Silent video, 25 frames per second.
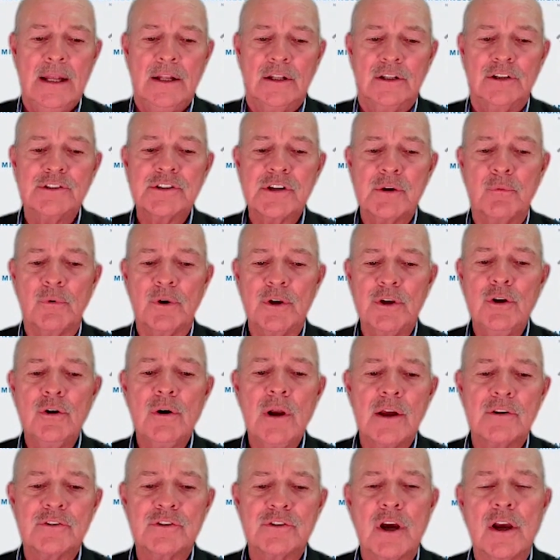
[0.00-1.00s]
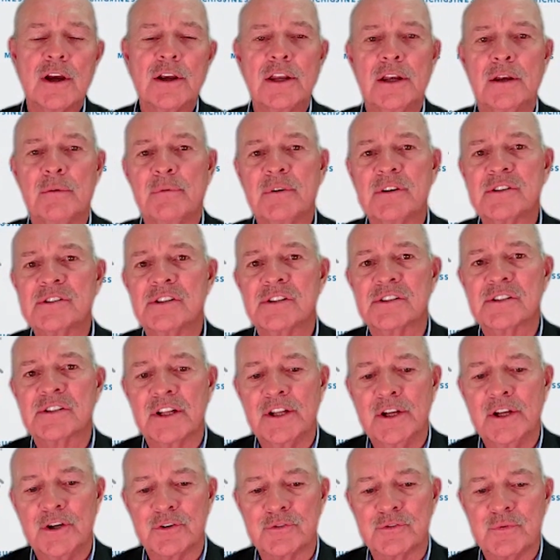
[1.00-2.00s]
Listen, when you're out talking to business
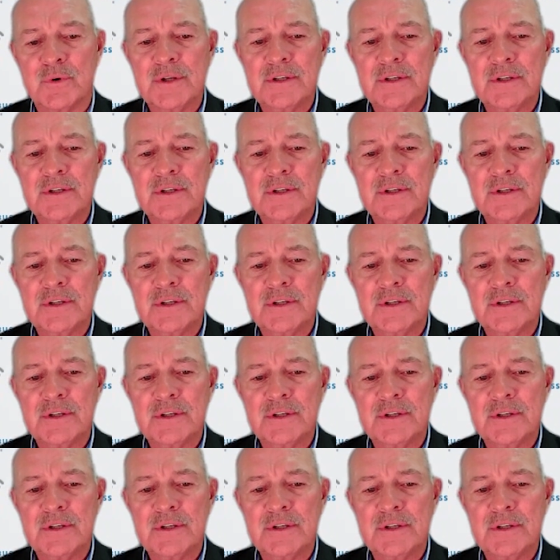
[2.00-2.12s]
leaders,